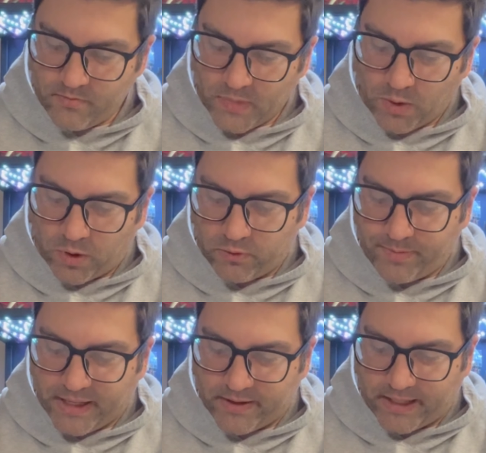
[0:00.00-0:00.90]
what it would
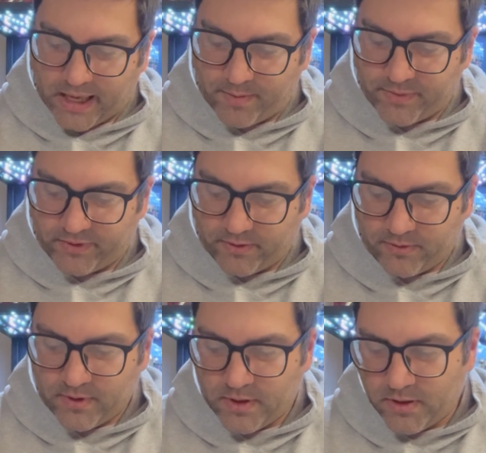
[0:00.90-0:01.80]
be in the games.
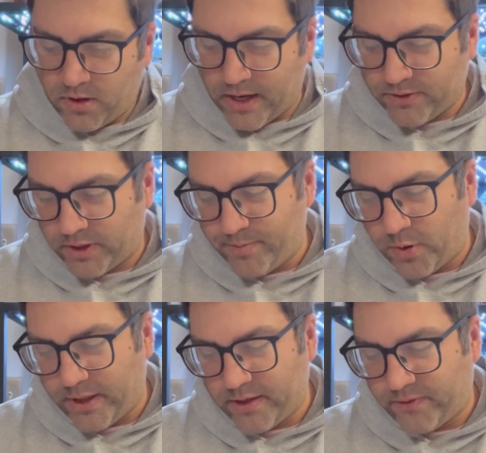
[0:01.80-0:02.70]
Oh, actually,
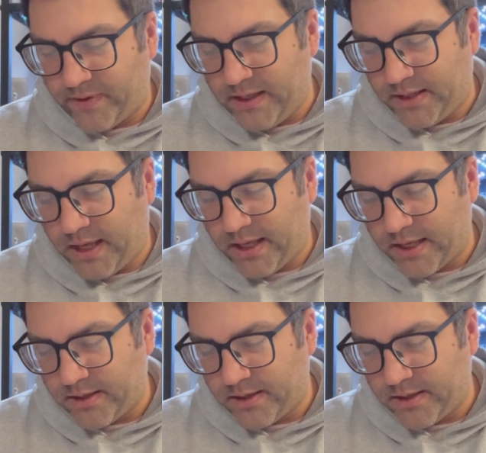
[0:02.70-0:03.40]
both of his feet key in